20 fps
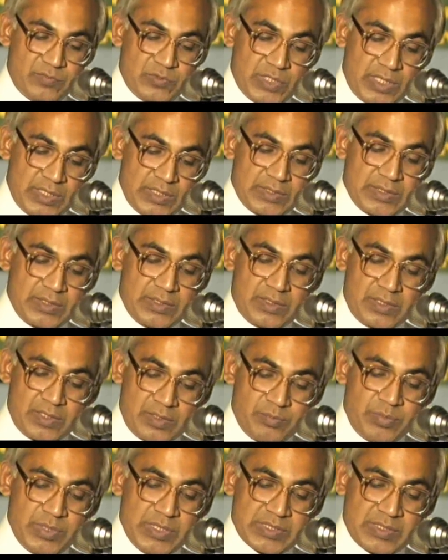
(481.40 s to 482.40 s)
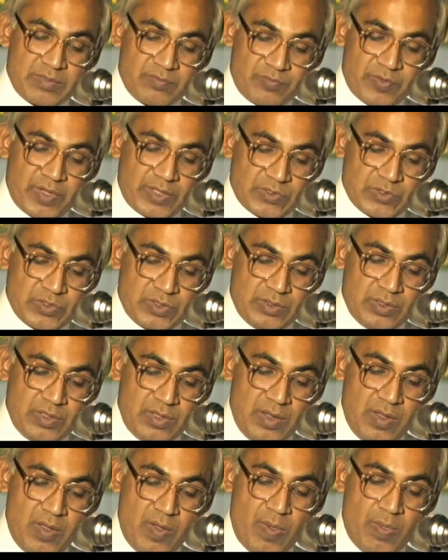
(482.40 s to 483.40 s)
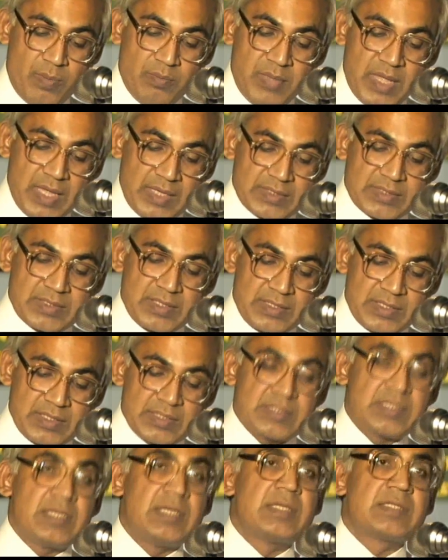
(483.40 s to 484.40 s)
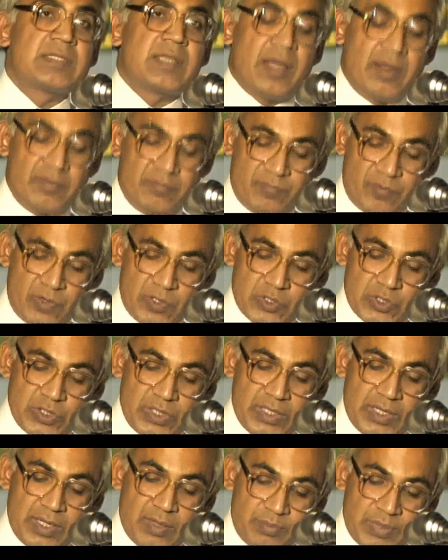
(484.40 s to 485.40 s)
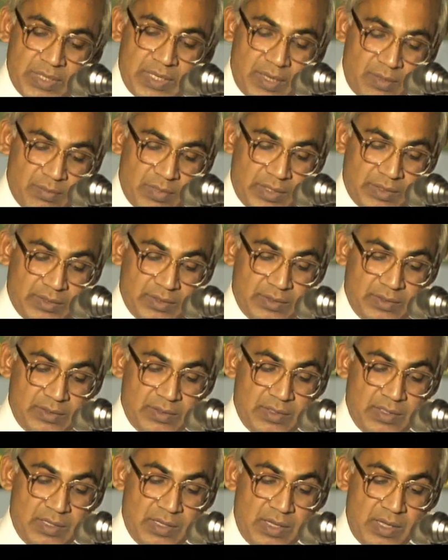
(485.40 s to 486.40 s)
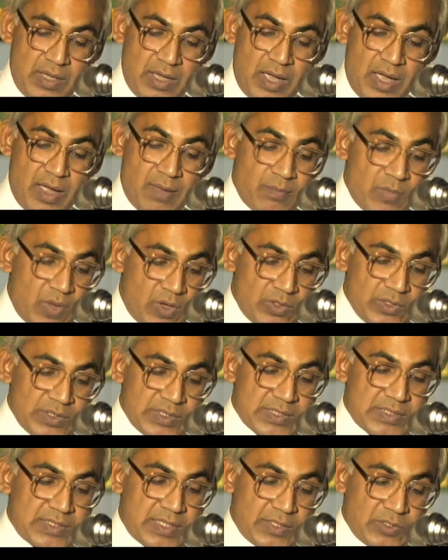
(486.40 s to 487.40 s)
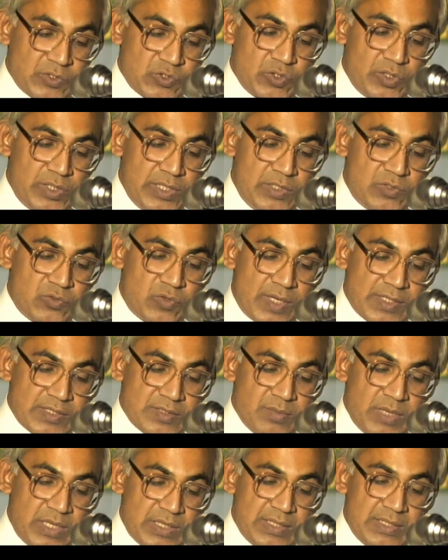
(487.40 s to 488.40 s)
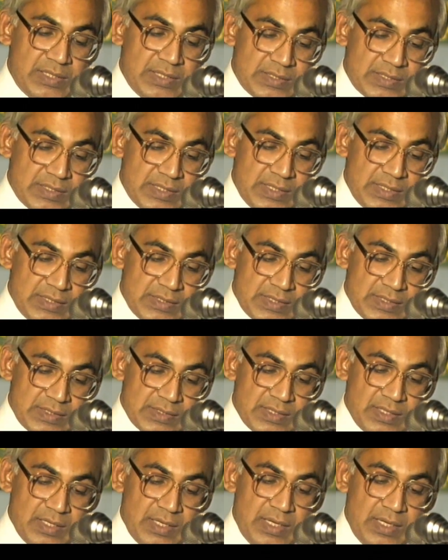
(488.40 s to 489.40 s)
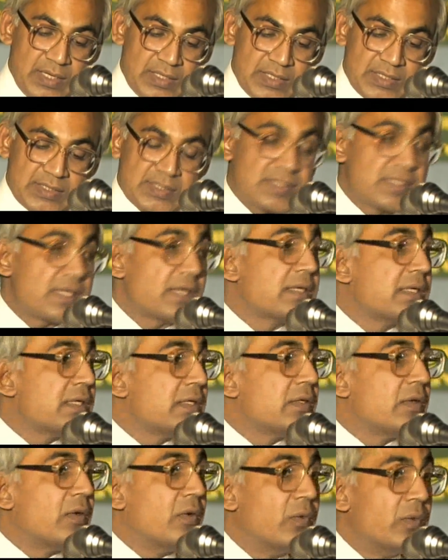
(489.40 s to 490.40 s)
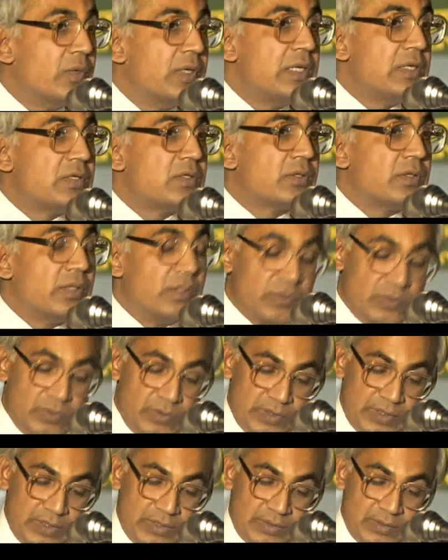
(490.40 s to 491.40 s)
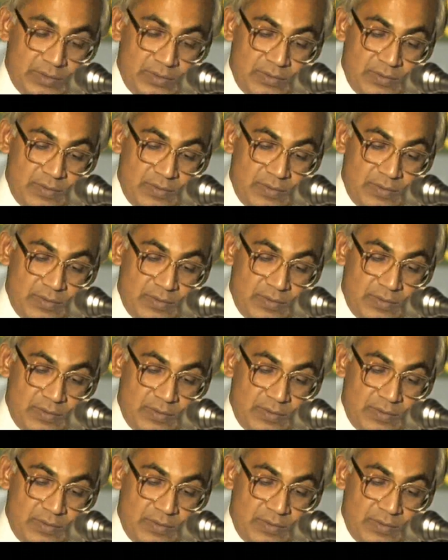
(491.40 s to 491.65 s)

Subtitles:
of genital herpes infection makes the disease a virtual epidemic. Among sexually transmitted diseases, it is second only to gonorrhea.